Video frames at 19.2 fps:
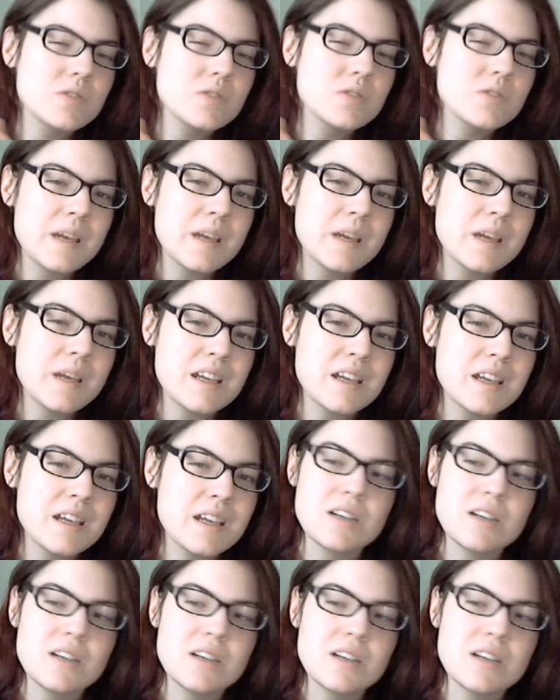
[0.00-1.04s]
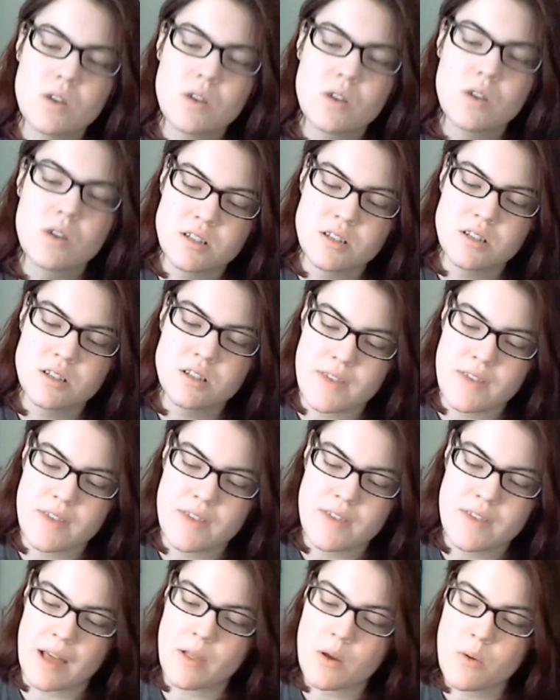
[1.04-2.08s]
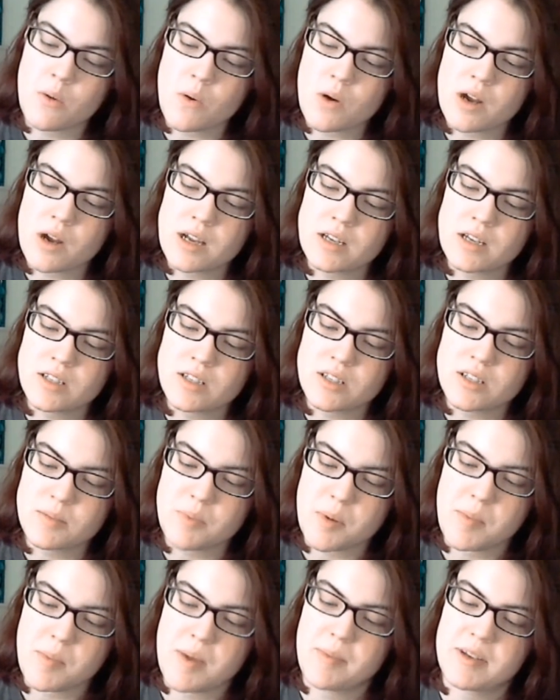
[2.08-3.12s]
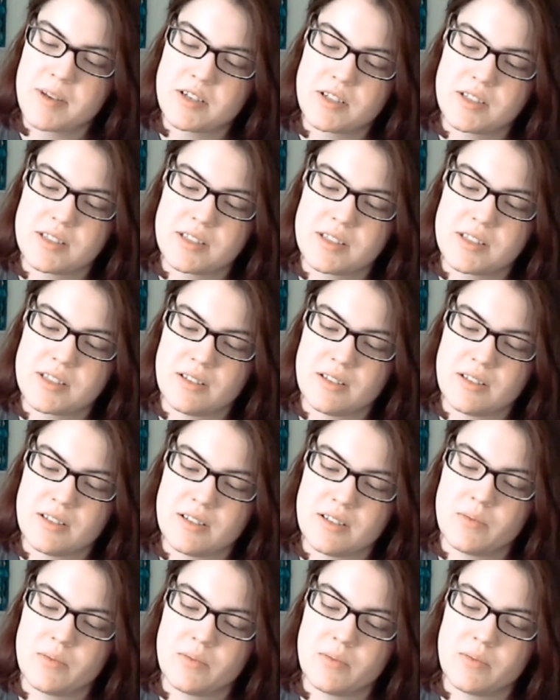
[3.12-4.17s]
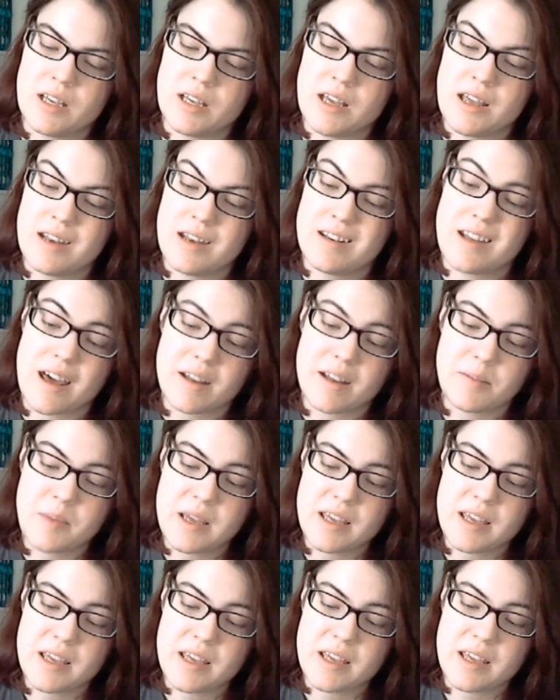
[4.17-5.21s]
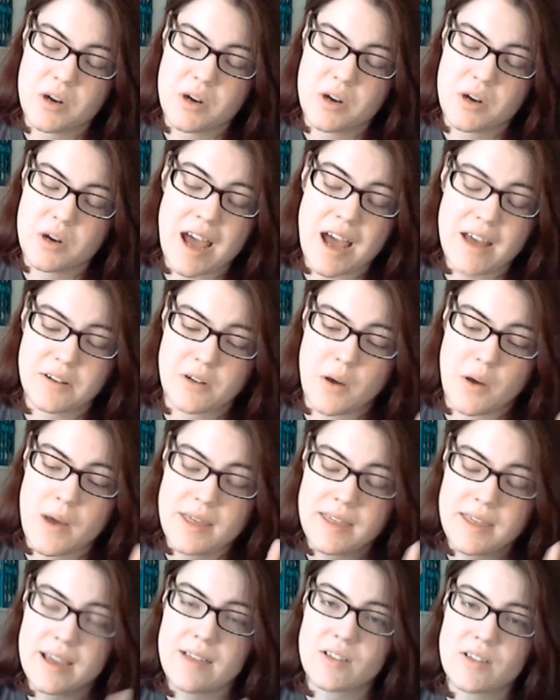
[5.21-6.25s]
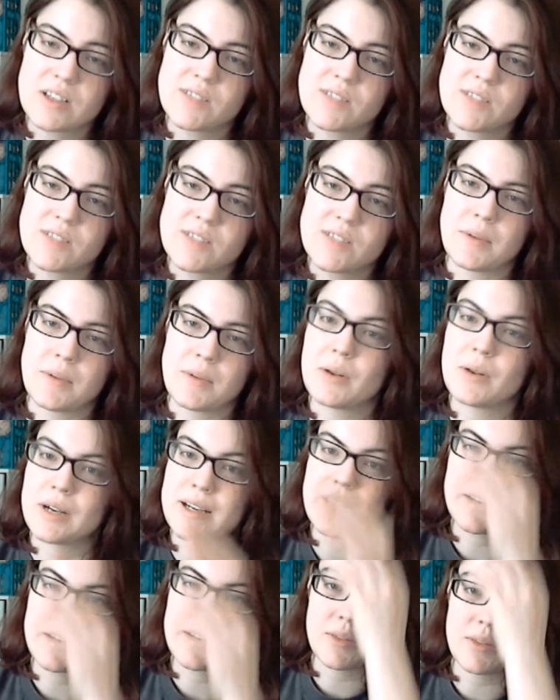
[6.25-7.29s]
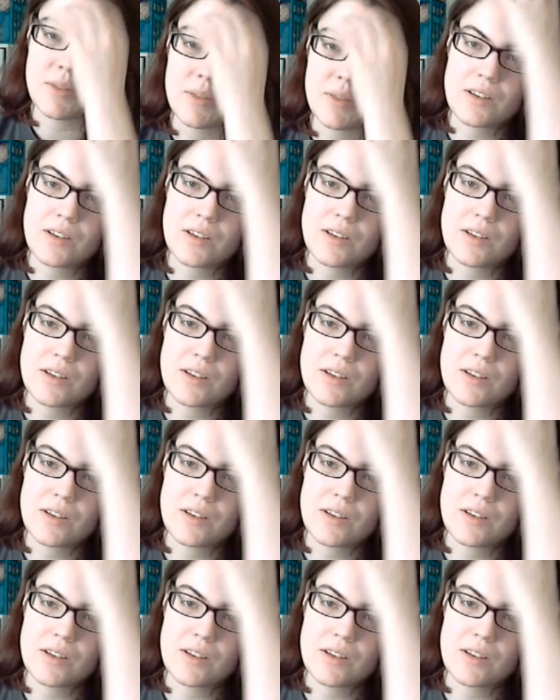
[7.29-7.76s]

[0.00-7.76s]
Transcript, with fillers: pinky-ish orange and then a yellow orange, but maybe just, you know, not a pinky orange. I don't know. I think it looks fine with the green. I don't think it looks too